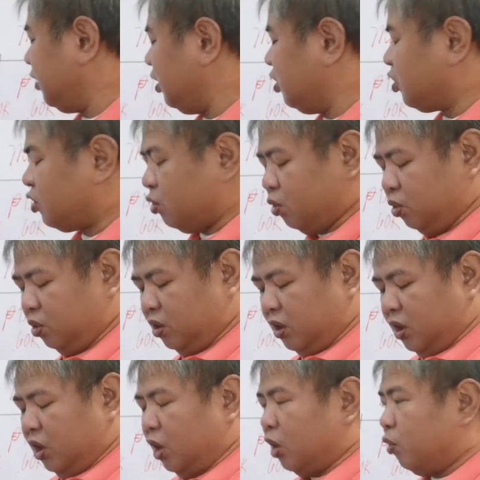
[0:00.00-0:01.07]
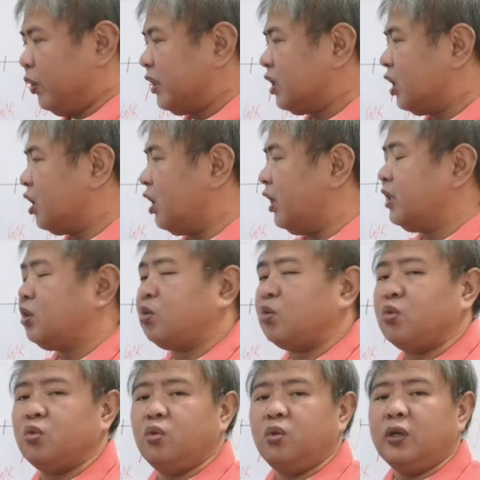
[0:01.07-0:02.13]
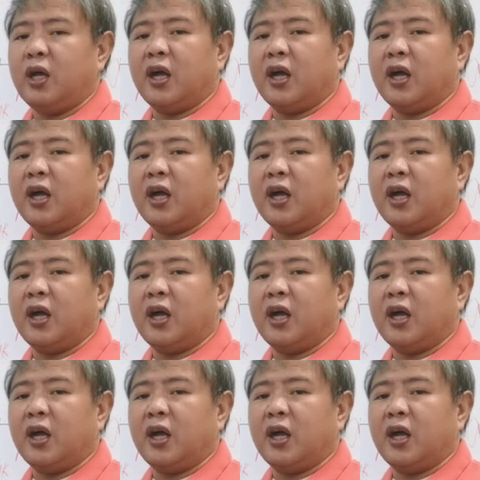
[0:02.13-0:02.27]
issue with regard to